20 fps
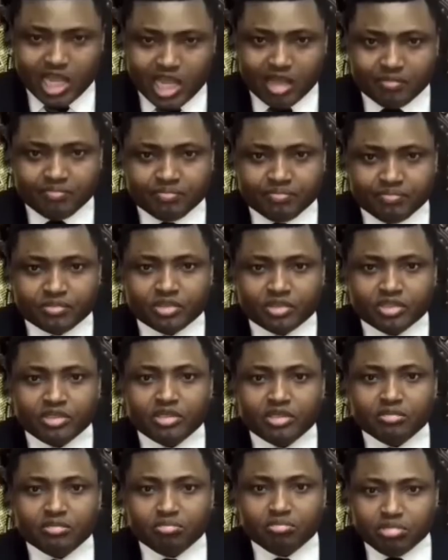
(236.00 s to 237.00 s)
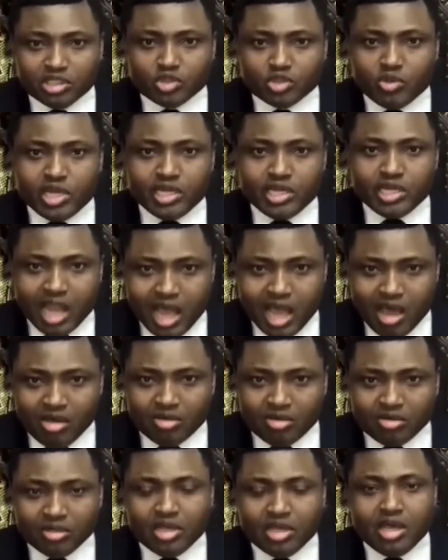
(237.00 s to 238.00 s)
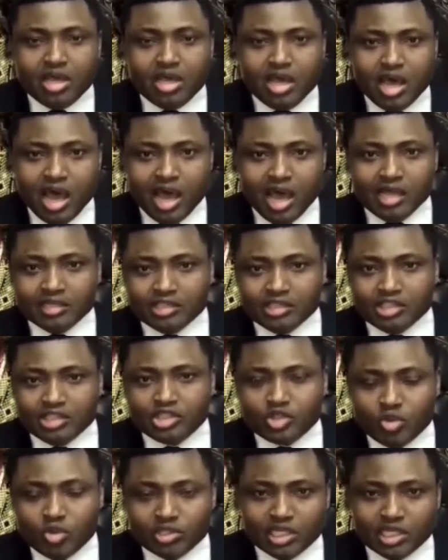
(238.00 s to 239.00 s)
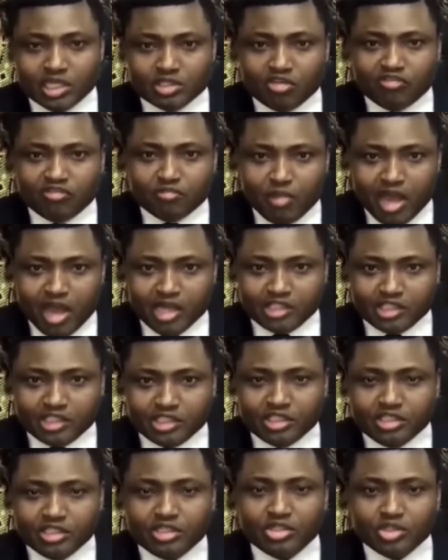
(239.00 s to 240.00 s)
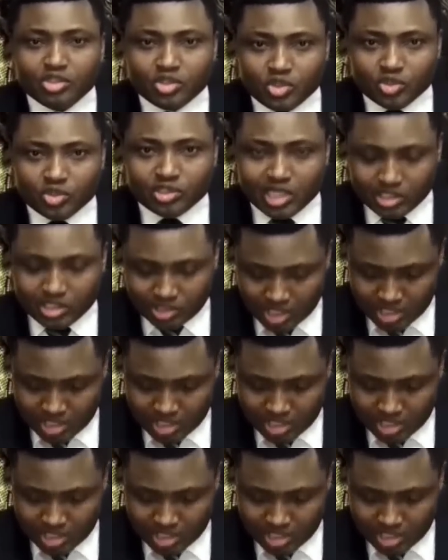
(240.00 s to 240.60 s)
March 2023. More of these countries will be